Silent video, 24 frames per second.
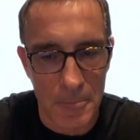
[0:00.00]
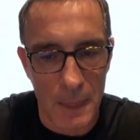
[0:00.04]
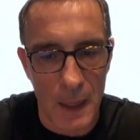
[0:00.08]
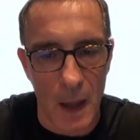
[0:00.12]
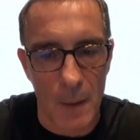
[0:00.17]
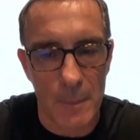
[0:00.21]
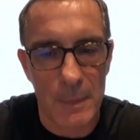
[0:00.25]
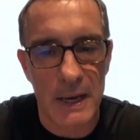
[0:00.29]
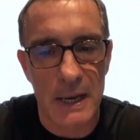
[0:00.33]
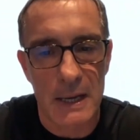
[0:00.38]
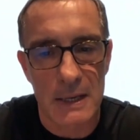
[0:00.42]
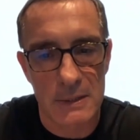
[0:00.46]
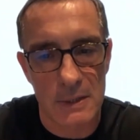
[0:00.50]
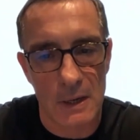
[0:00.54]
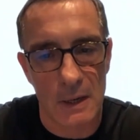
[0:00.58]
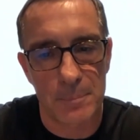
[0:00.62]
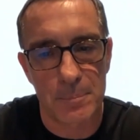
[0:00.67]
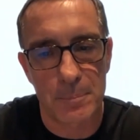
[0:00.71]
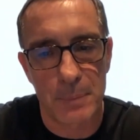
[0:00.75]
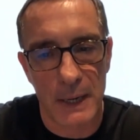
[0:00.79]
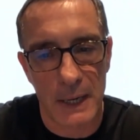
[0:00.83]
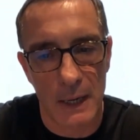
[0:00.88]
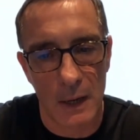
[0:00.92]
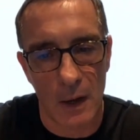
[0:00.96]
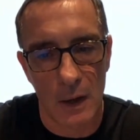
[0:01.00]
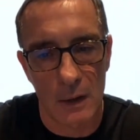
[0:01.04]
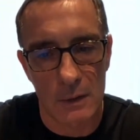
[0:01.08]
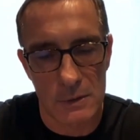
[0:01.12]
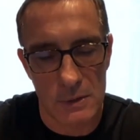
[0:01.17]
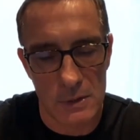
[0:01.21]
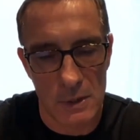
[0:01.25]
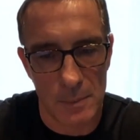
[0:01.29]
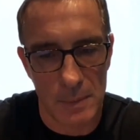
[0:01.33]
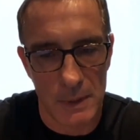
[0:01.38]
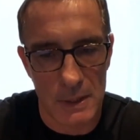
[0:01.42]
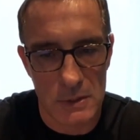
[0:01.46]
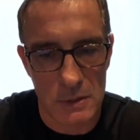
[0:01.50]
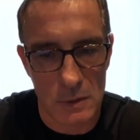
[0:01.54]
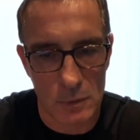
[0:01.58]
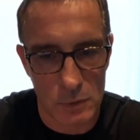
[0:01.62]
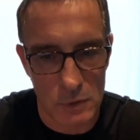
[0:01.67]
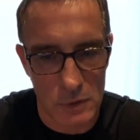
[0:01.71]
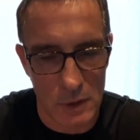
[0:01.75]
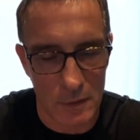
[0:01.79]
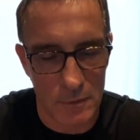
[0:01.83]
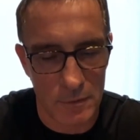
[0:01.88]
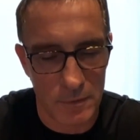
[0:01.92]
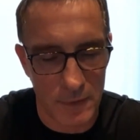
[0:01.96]
I mean, it is a big answer, but it's
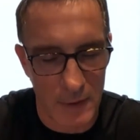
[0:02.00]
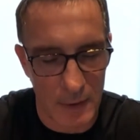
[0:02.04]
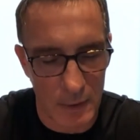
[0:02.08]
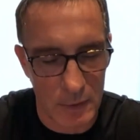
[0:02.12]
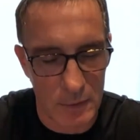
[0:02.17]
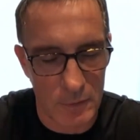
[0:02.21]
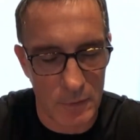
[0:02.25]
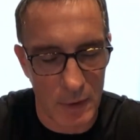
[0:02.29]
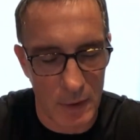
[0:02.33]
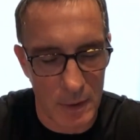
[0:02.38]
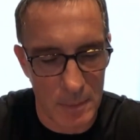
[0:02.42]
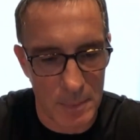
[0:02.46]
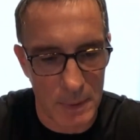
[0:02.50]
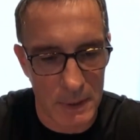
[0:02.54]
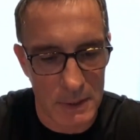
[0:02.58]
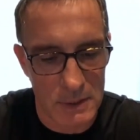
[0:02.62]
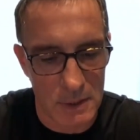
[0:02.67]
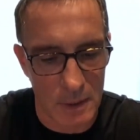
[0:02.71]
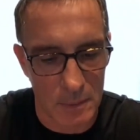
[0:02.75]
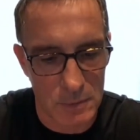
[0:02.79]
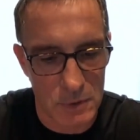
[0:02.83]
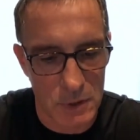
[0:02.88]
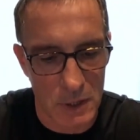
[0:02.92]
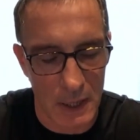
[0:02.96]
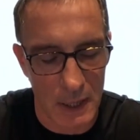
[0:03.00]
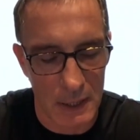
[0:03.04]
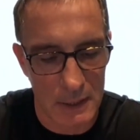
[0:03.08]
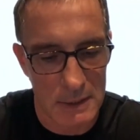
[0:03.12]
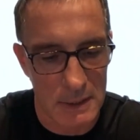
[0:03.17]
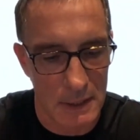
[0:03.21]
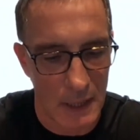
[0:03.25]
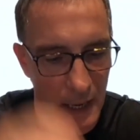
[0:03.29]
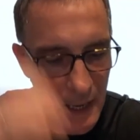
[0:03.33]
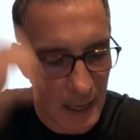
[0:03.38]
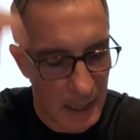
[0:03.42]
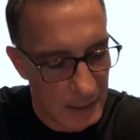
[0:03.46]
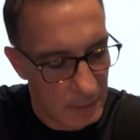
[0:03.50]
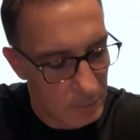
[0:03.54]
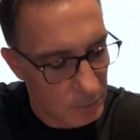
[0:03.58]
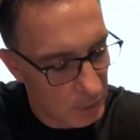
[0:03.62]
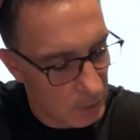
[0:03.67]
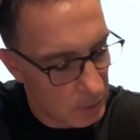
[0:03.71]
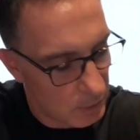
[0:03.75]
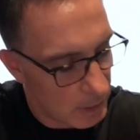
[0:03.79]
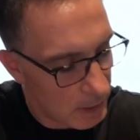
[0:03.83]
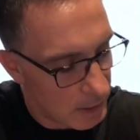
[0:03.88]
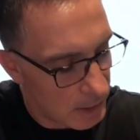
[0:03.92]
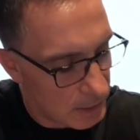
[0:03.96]
also a very, very big subject, and it
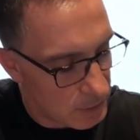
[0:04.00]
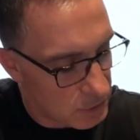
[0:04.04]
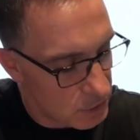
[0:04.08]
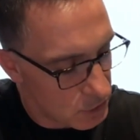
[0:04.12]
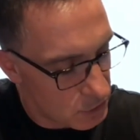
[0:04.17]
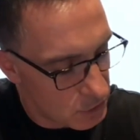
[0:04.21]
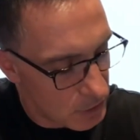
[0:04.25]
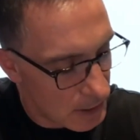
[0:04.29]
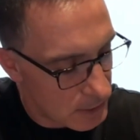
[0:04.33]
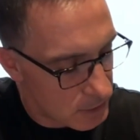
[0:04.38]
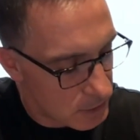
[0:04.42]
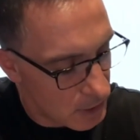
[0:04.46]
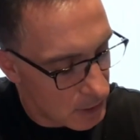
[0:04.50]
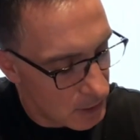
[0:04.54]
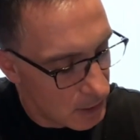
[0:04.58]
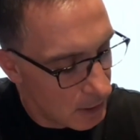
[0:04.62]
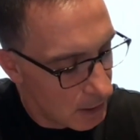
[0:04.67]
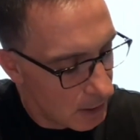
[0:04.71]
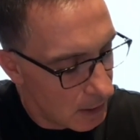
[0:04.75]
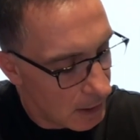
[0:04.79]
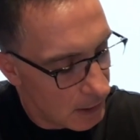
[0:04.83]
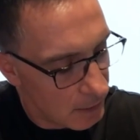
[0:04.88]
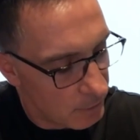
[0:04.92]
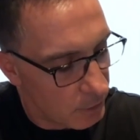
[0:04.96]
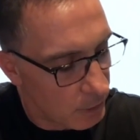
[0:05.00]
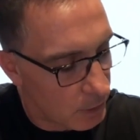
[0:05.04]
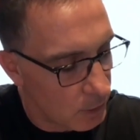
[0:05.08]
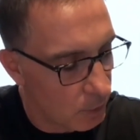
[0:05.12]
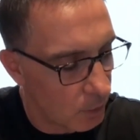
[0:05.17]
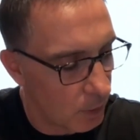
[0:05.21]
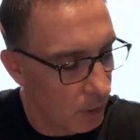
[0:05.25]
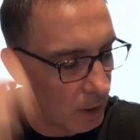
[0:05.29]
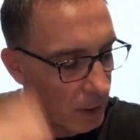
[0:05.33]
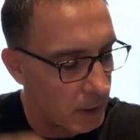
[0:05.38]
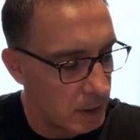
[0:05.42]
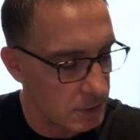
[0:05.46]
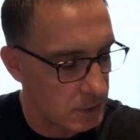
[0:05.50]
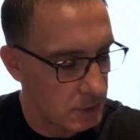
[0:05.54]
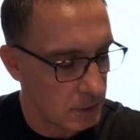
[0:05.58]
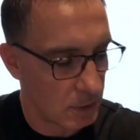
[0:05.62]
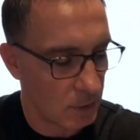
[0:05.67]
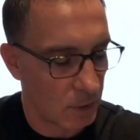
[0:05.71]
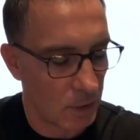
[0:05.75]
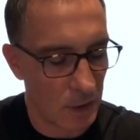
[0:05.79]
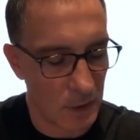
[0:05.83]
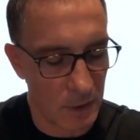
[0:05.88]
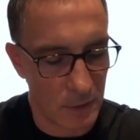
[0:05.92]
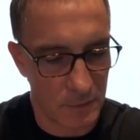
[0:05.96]
and it just it it requires
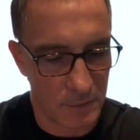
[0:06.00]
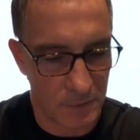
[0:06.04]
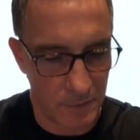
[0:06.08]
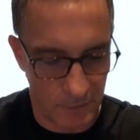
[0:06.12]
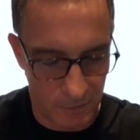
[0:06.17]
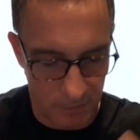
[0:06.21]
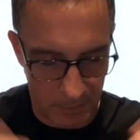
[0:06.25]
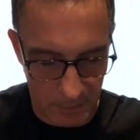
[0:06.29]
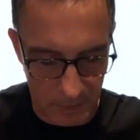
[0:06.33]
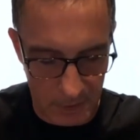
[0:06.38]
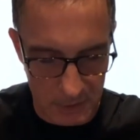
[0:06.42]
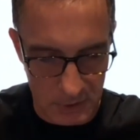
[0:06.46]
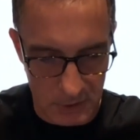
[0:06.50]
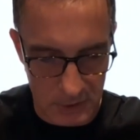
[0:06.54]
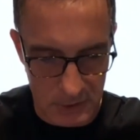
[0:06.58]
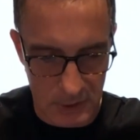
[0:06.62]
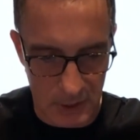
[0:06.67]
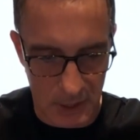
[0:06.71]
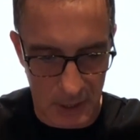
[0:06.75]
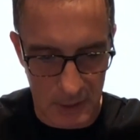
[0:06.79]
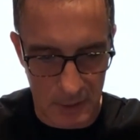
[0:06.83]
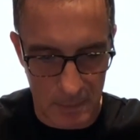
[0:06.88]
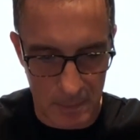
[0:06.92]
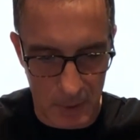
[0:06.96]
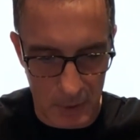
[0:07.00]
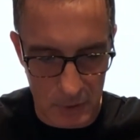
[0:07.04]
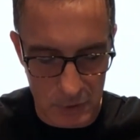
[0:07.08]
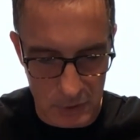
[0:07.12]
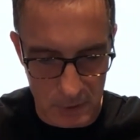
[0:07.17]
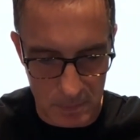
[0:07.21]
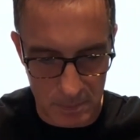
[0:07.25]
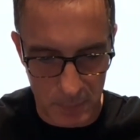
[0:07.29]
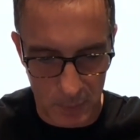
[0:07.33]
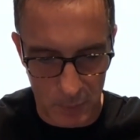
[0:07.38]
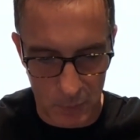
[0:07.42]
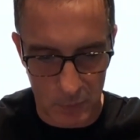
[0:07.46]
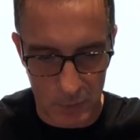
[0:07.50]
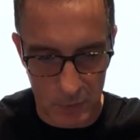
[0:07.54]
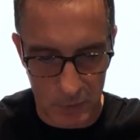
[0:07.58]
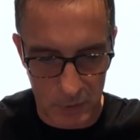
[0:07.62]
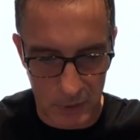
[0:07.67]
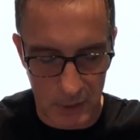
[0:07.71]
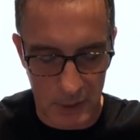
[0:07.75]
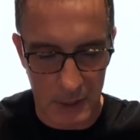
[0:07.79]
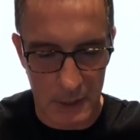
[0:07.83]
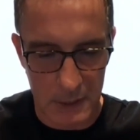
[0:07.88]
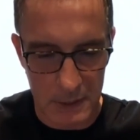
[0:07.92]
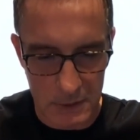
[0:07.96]
kind of, as I say, the most important
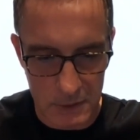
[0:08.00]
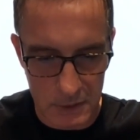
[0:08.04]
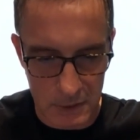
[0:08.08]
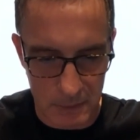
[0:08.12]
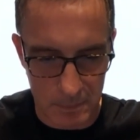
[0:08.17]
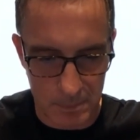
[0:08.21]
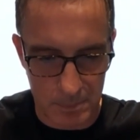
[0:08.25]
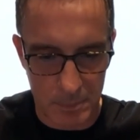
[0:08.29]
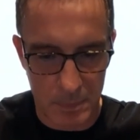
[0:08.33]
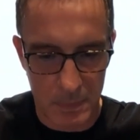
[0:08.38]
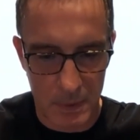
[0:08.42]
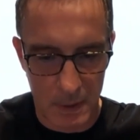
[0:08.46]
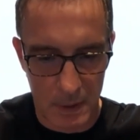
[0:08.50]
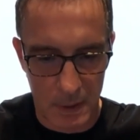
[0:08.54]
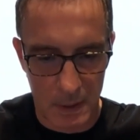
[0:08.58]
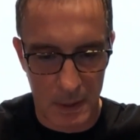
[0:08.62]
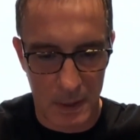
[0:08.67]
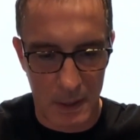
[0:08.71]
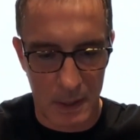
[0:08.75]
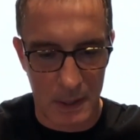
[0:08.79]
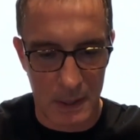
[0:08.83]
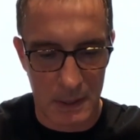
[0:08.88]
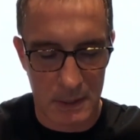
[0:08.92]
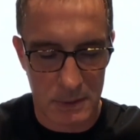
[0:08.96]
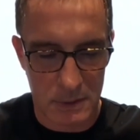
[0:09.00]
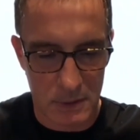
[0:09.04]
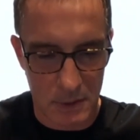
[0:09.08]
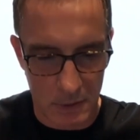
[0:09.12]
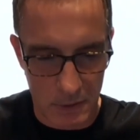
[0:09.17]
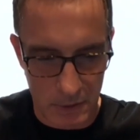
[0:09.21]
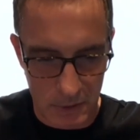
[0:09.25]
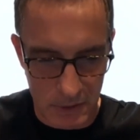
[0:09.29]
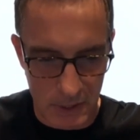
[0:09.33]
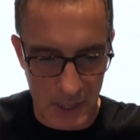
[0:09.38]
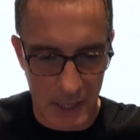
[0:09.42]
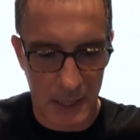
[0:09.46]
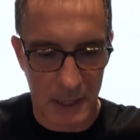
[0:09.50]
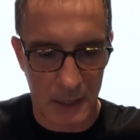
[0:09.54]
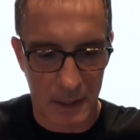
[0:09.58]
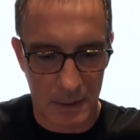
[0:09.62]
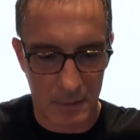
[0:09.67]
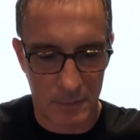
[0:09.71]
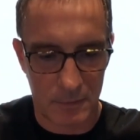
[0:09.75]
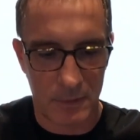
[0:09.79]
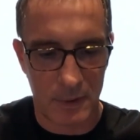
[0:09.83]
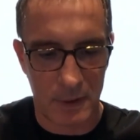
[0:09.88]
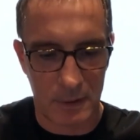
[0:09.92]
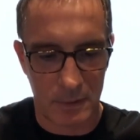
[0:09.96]
thing is to is to think
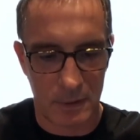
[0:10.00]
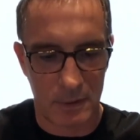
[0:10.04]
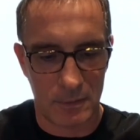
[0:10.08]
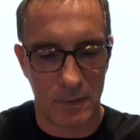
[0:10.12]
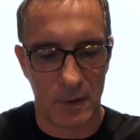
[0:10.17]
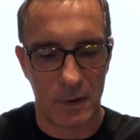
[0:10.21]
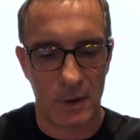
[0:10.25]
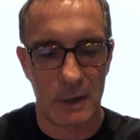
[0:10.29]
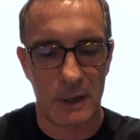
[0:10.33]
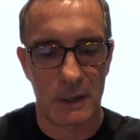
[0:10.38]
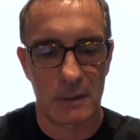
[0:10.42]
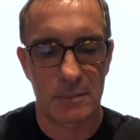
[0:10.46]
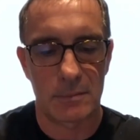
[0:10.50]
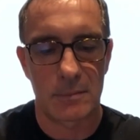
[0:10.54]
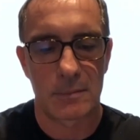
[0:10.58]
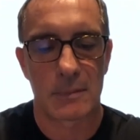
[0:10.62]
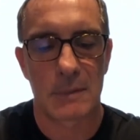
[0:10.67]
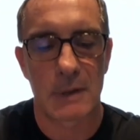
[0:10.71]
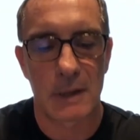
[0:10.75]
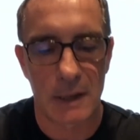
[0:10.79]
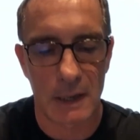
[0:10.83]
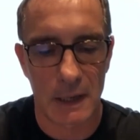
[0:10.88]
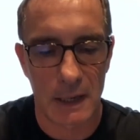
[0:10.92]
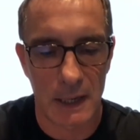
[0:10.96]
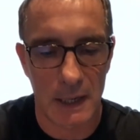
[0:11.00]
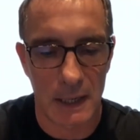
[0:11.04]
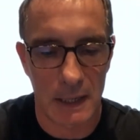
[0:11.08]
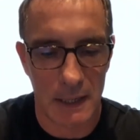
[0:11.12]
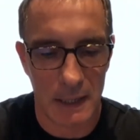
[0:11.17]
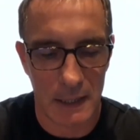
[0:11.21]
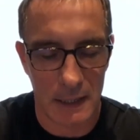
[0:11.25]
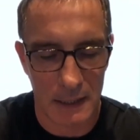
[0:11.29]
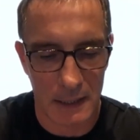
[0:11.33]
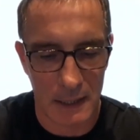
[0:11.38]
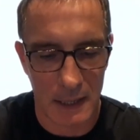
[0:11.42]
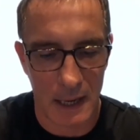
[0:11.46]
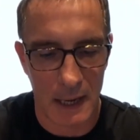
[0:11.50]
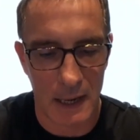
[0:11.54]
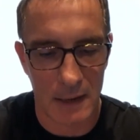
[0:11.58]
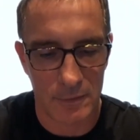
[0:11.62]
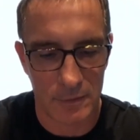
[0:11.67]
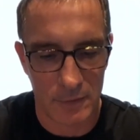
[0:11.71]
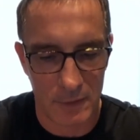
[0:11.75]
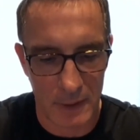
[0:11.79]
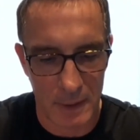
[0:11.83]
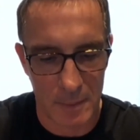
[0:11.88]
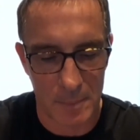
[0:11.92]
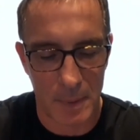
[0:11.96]
very, very clearly and
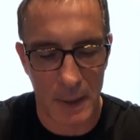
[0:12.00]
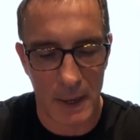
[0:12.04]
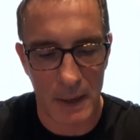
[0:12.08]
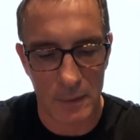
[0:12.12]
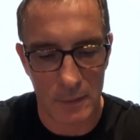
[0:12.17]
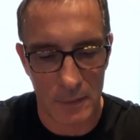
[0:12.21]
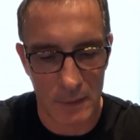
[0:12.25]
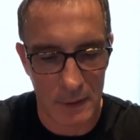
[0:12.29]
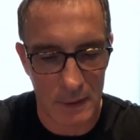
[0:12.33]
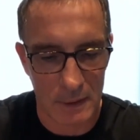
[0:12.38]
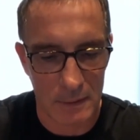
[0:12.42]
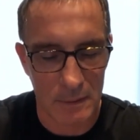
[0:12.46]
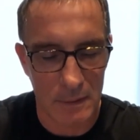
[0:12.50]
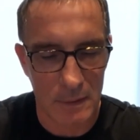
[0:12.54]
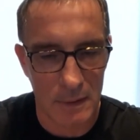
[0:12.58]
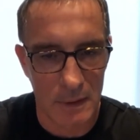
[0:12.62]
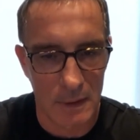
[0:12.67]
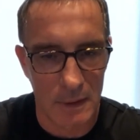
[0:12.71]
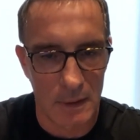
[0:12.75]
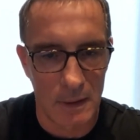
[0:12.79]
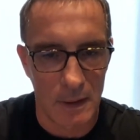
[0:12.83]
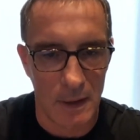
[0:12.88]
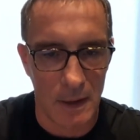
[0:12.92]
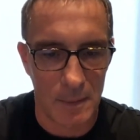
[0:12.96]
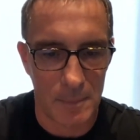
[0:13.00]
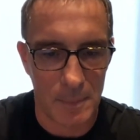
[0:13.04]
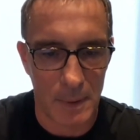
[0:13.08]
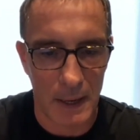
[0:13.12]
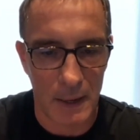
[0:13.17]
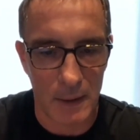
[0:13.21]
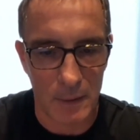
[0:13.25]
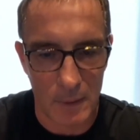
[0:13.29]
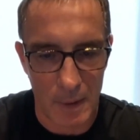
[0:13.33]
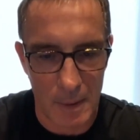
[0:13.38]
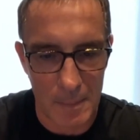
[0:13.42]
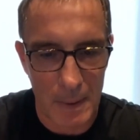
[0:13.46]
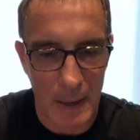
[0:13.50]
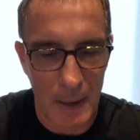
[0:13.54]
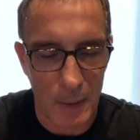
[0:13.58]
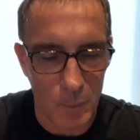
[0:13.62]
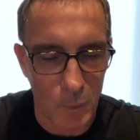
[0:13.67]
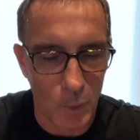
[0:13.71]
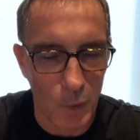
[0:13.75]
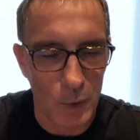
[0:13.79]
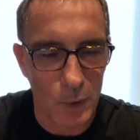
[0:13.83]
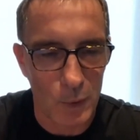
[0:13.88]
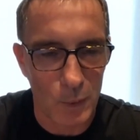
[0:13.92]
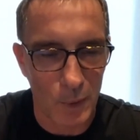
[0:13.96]
carefully about the about about
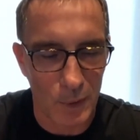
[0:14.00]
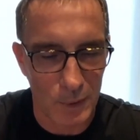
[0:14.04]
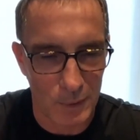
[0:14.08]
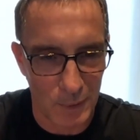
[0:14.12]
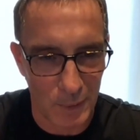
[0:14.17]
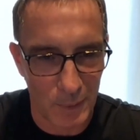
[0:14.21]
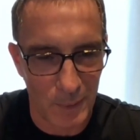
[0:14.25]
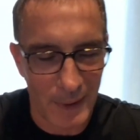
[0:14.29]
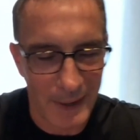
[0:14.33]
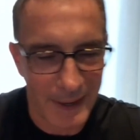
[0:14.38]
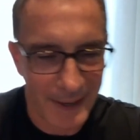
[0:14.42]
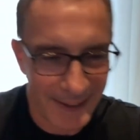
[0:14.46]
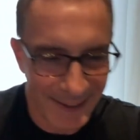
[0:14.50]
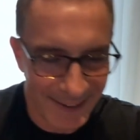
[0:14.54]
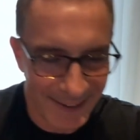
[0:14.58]
what you are doing.